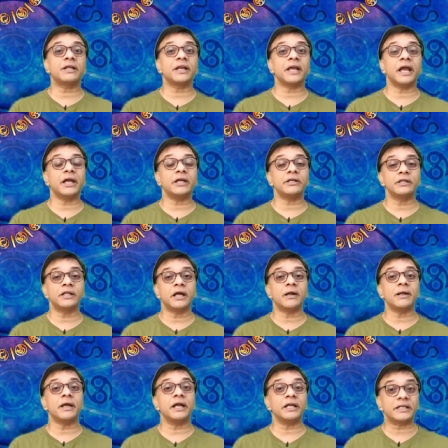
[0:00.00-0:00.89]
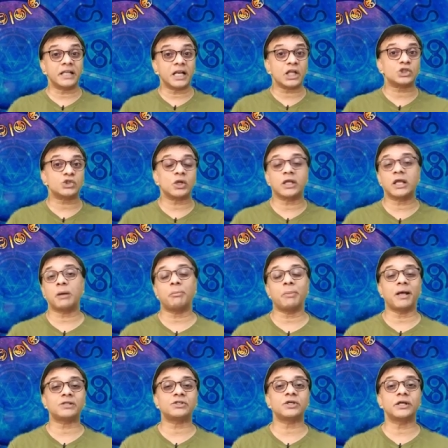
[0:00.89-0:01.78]
create the intellectual
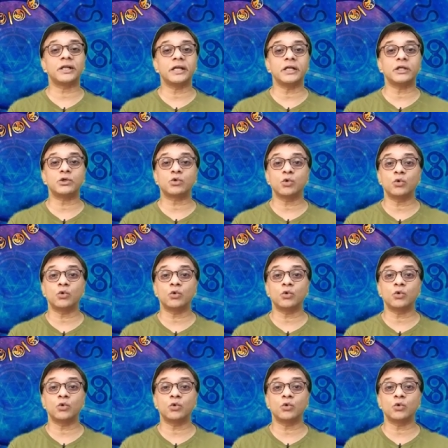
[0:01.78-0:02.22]
capacity